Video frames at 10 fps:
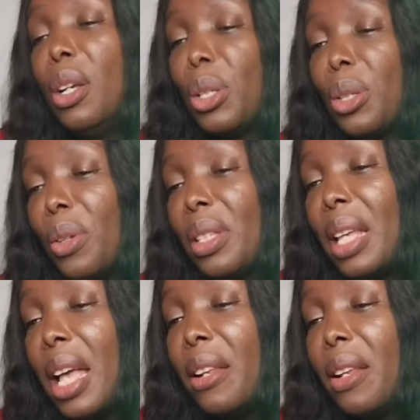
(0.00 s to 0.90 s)

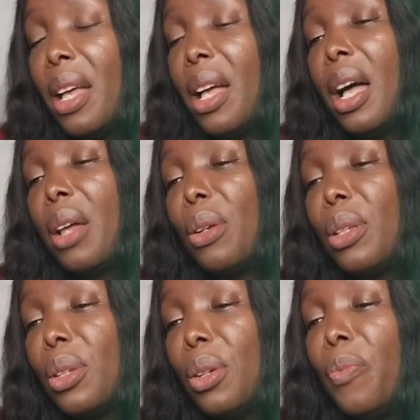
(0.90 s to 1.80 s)
sustain, and
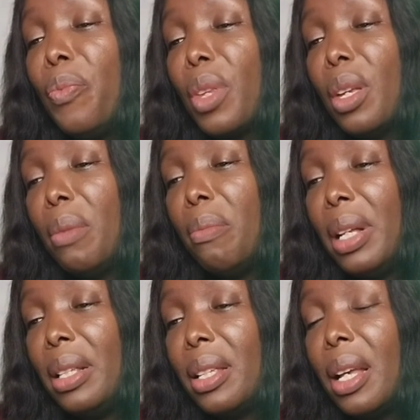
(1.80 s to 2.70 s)
also
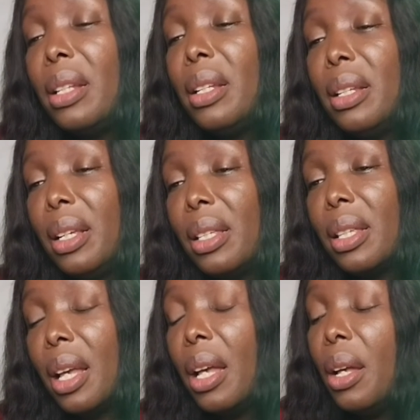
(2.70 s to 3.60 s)
maintain
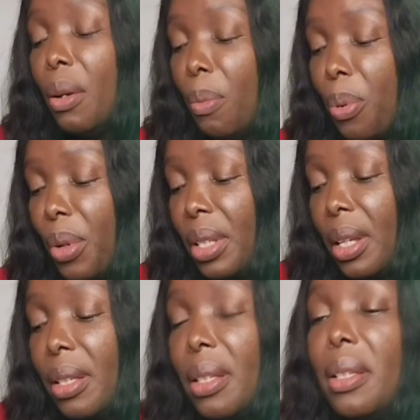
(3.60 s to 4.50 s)
these
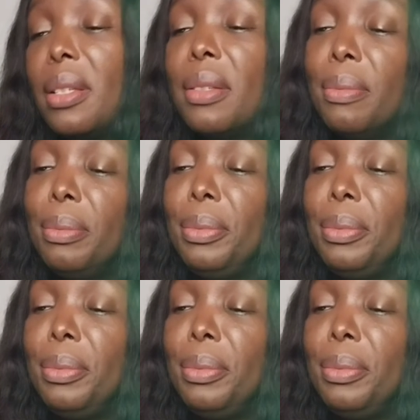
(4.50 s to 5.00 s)
processes.